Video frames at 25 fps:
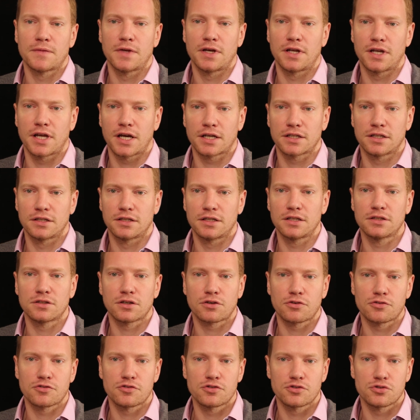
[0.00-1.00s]
enacted in the
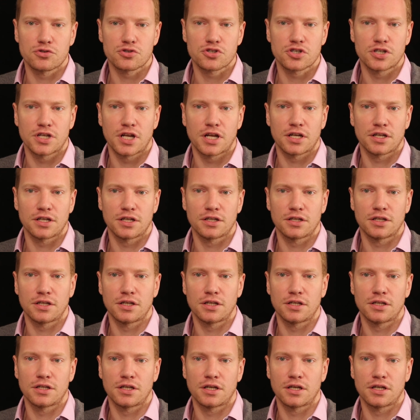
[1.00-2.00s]
Constitution and in,
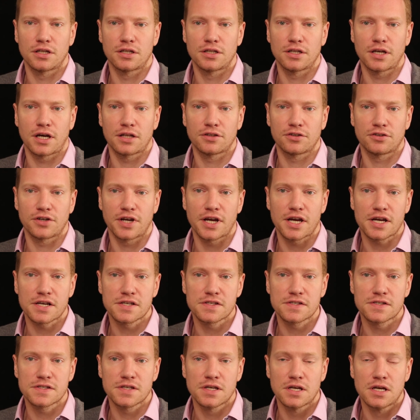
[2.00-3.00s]
in uh, the other
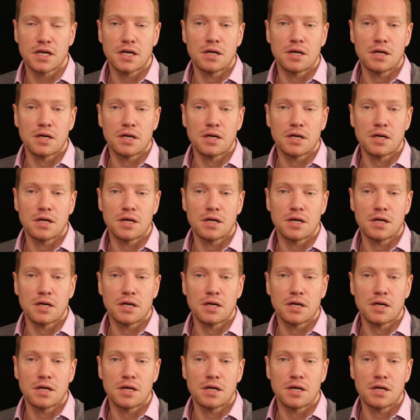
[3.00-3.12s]
acts.